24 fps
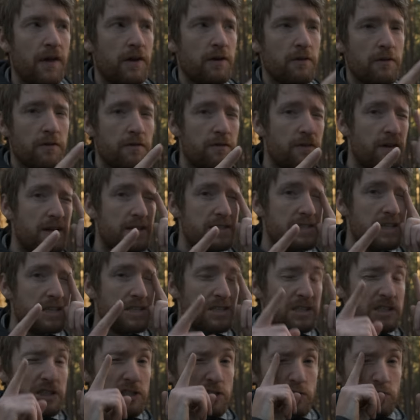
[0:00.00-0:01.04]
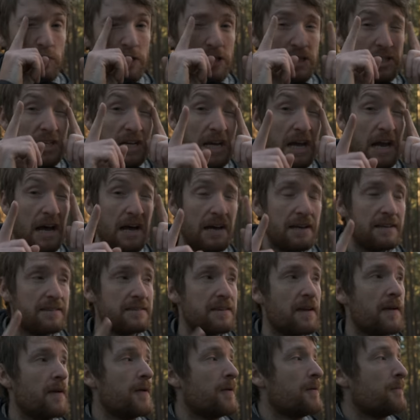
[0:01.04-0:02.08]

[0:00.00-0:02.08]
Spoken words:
You're essentially switching eyes.